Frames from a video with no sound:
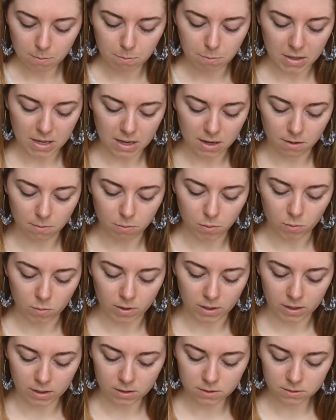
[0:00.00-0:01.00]
bad
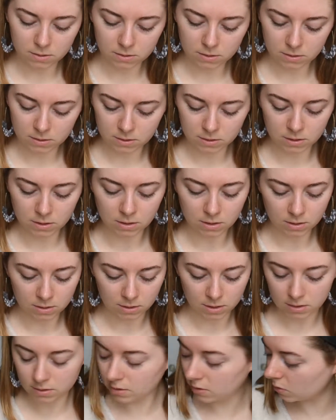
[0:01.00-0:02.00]
boys.
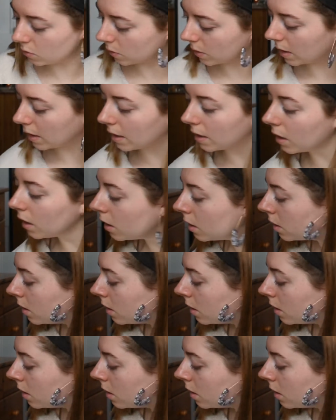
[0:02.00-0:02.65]
That's okay.